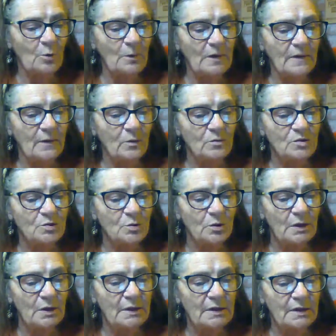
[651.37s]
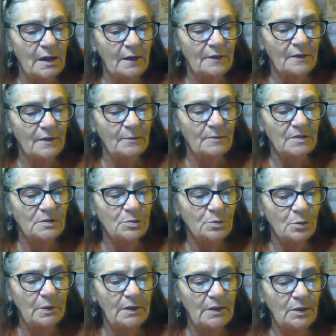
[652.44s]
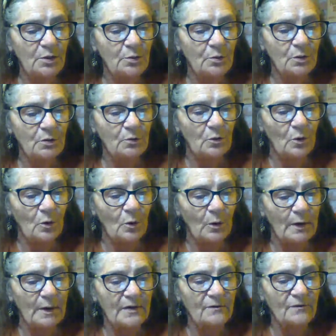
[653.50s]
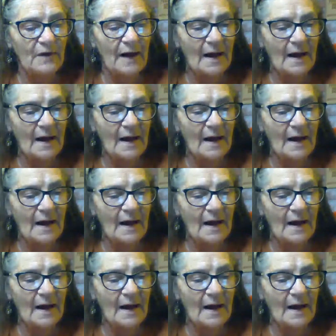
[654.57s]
me there was really nothing between you and Roy and